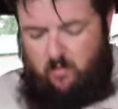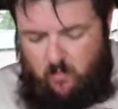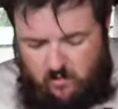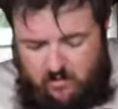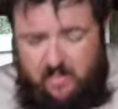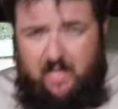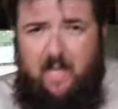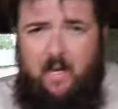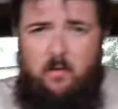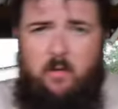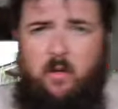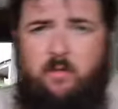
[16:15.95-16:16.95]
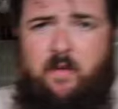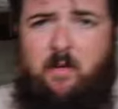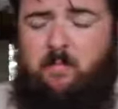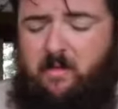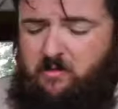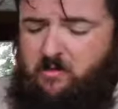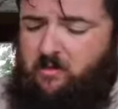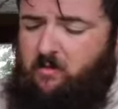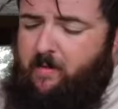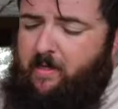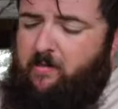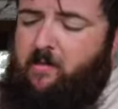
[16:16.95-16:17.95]
One thing I don't know if I mentioned
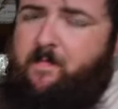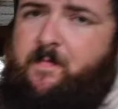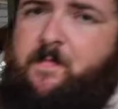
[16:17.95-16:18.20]
about it,